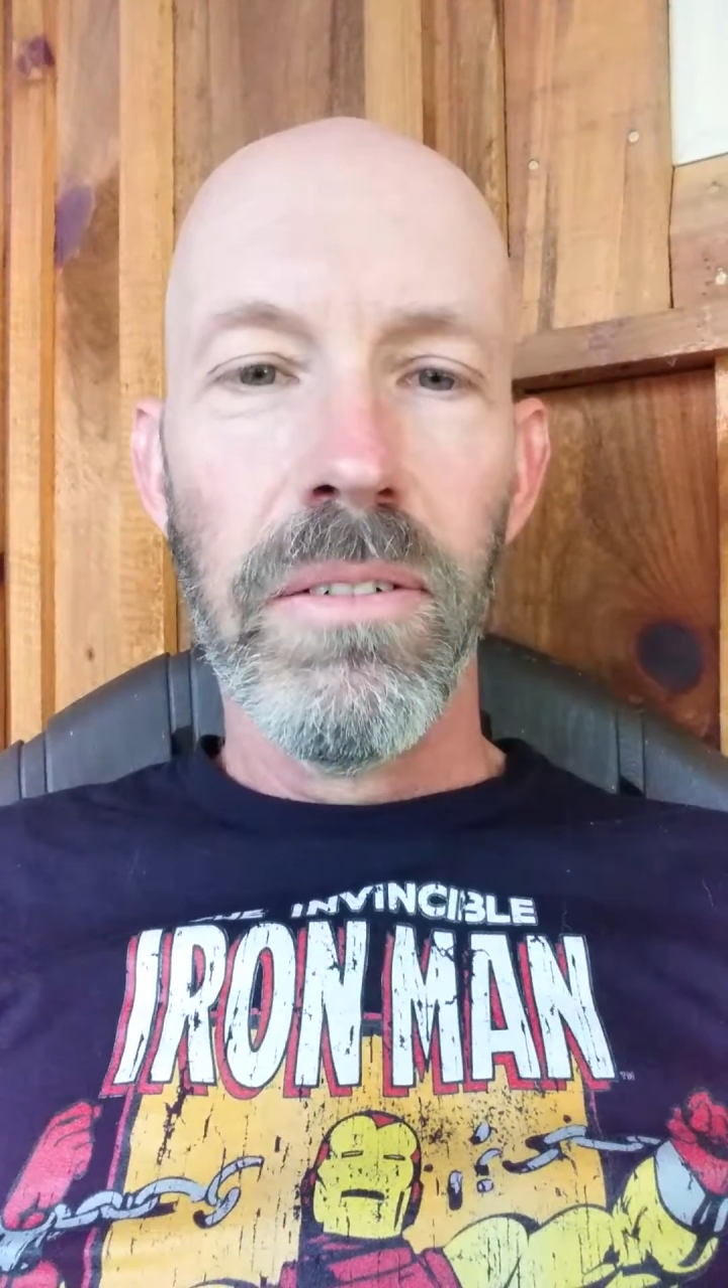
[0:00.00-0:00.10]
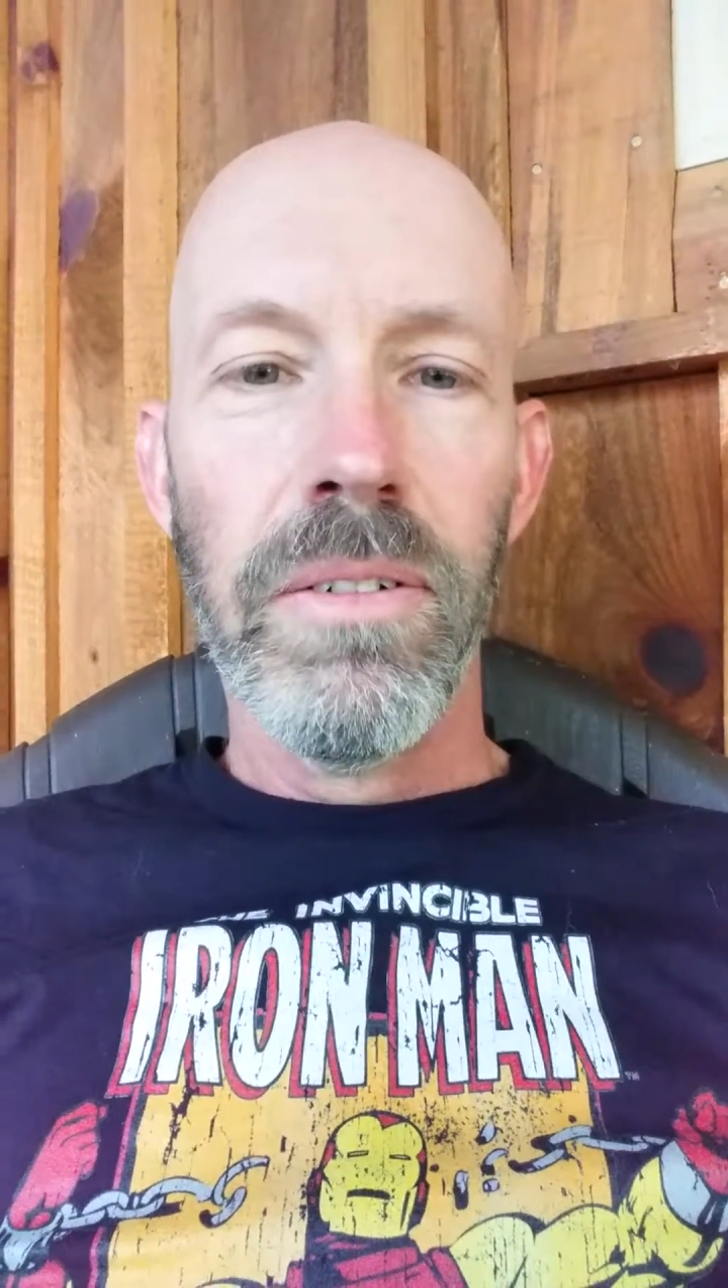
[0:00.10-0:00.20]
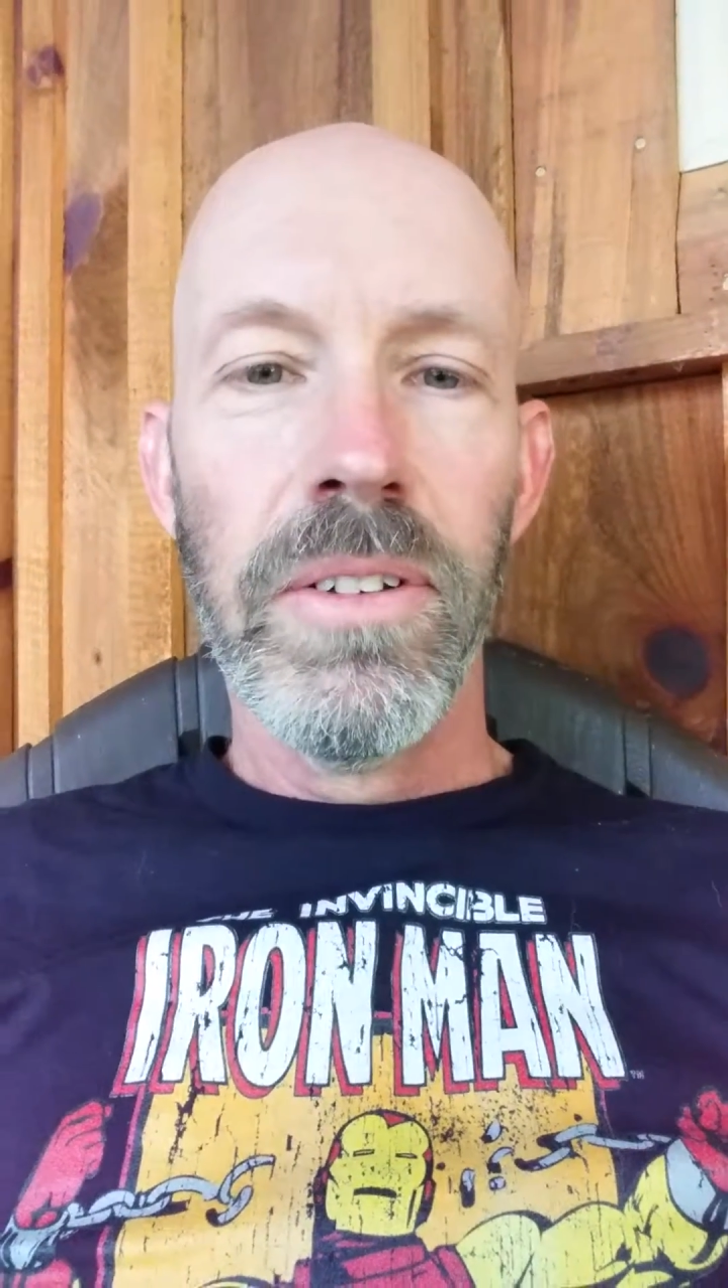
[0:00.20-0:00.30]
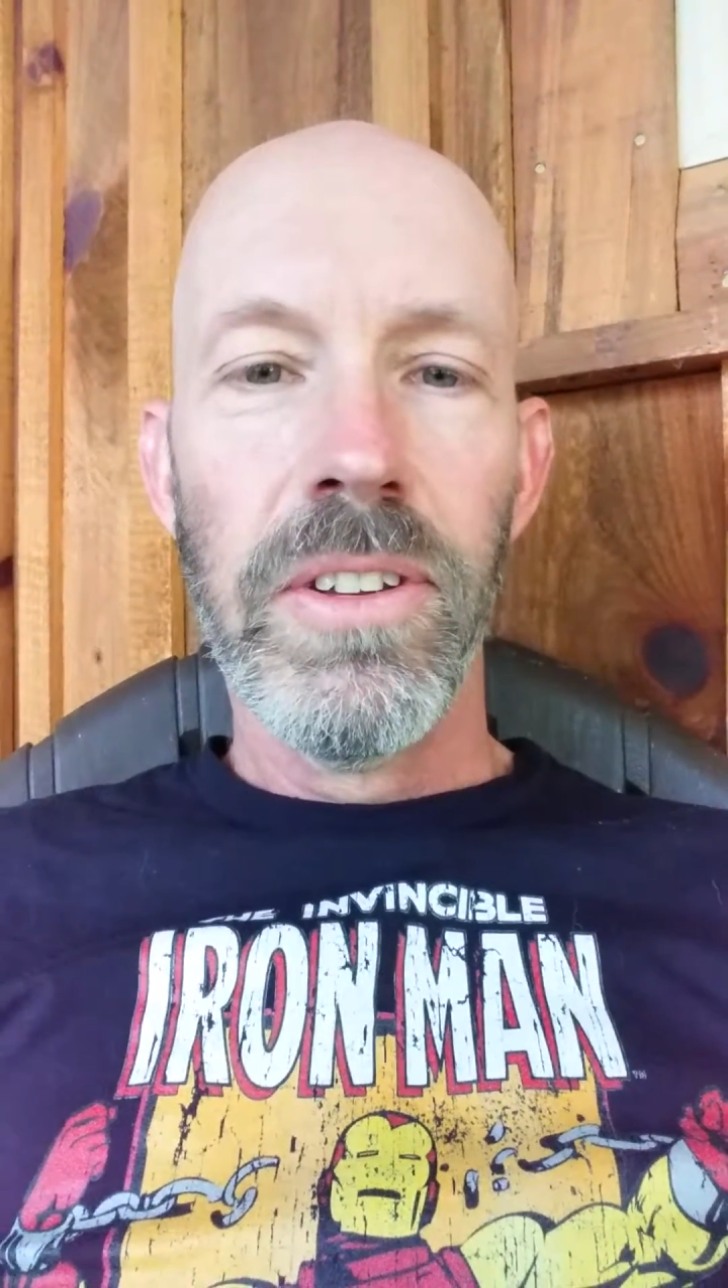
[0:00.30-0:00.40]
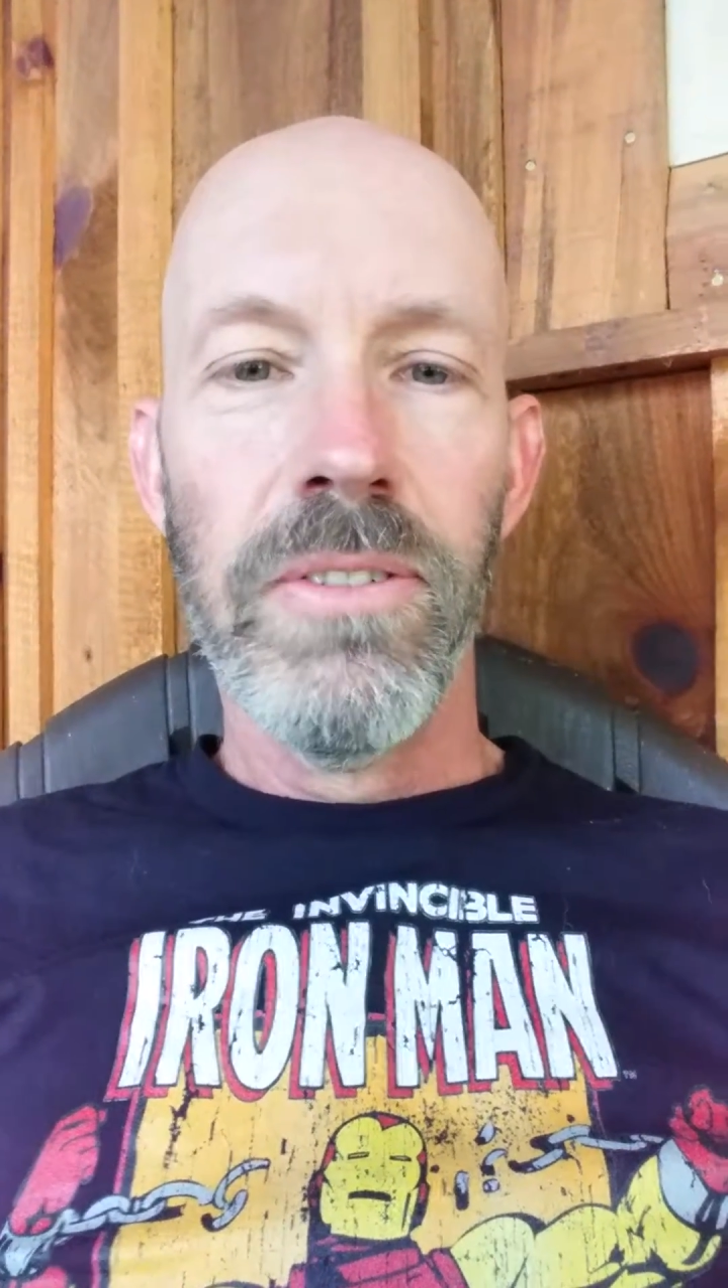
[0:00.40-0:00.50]
of
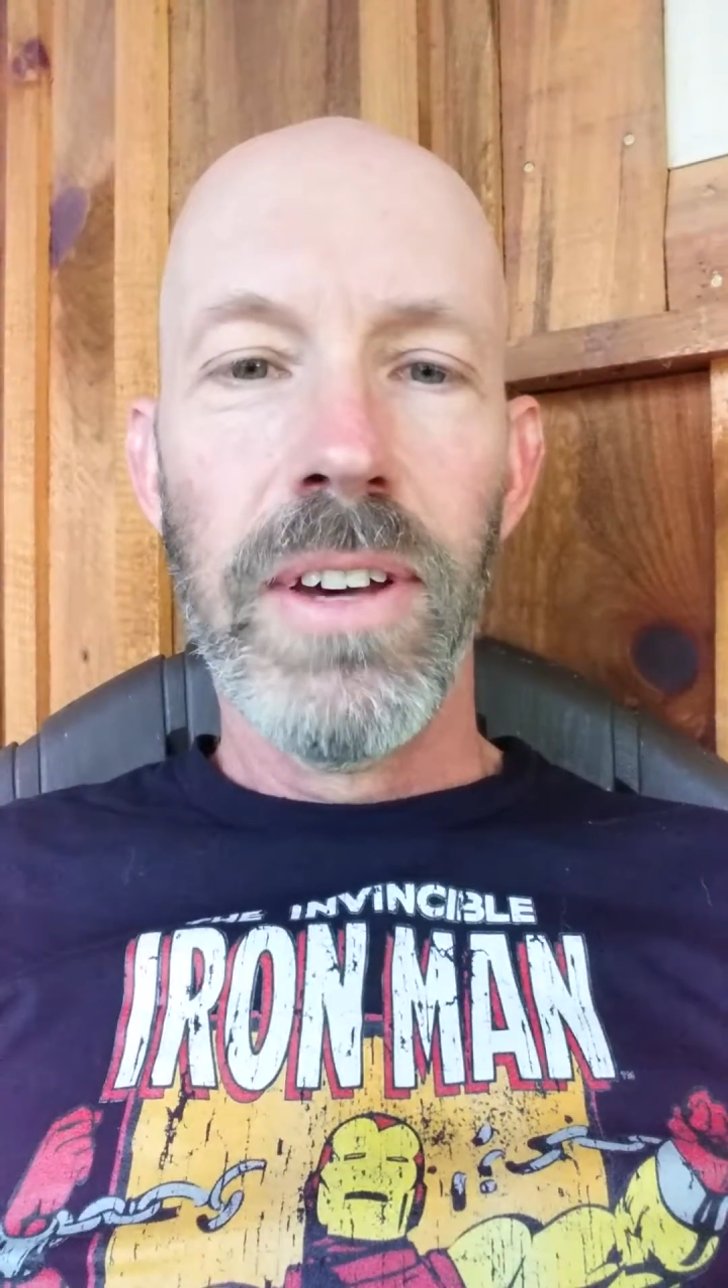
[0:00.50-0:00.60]
us have